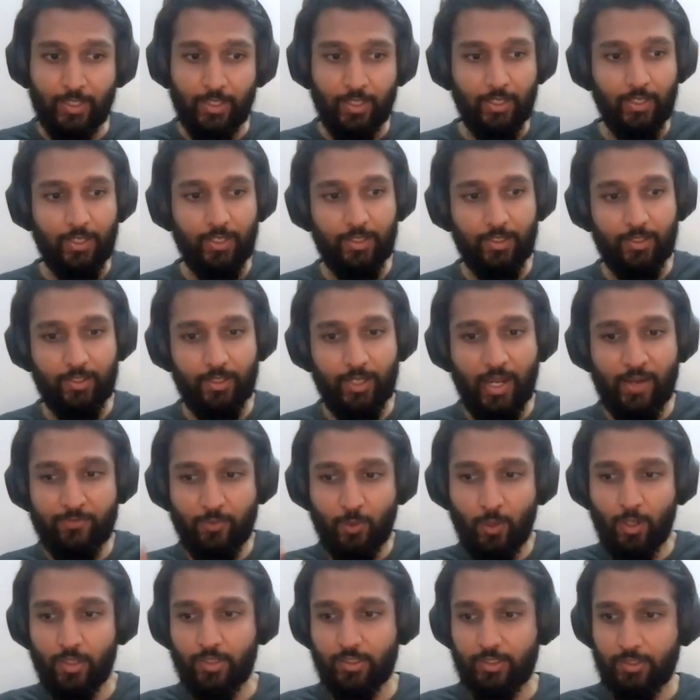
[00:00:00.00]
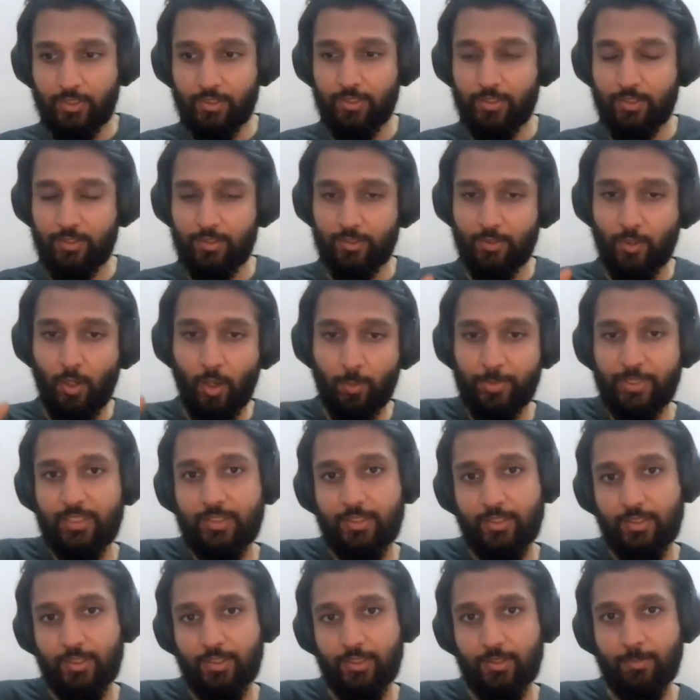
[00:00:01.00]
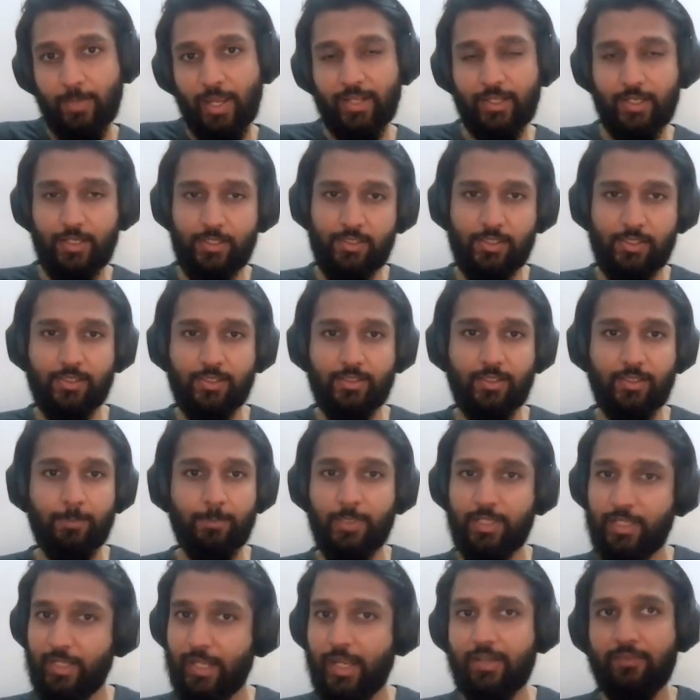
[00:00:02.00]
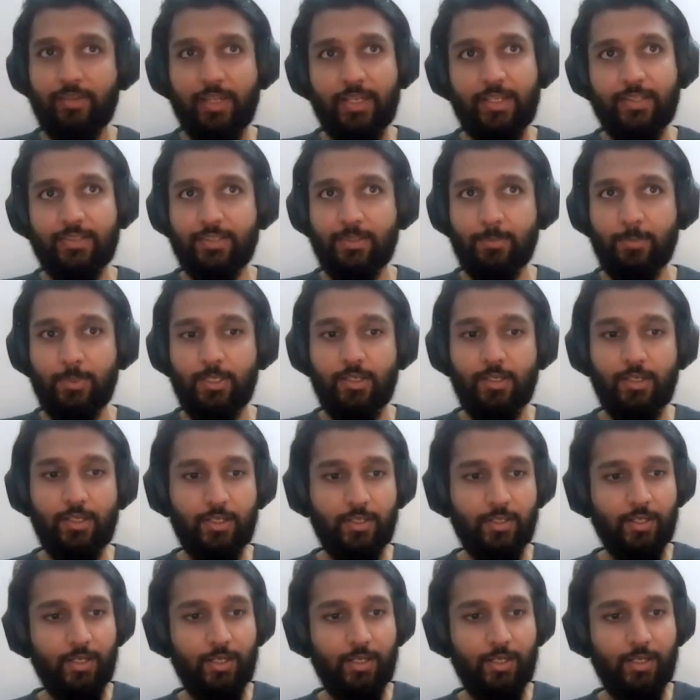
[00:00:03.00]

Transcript: uh, I've not uh, copied the migration script, but again, very similar,